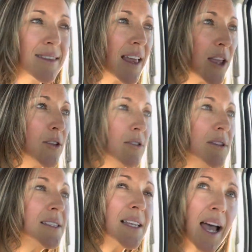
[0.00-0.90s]
that you
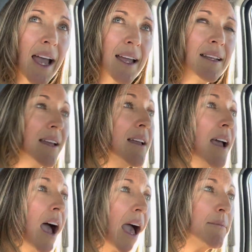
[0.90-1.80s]
decide,
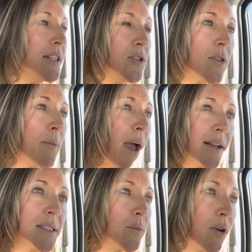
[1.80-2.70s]
I'm going to do the
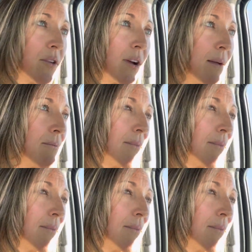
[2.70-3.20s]
Paddison Program.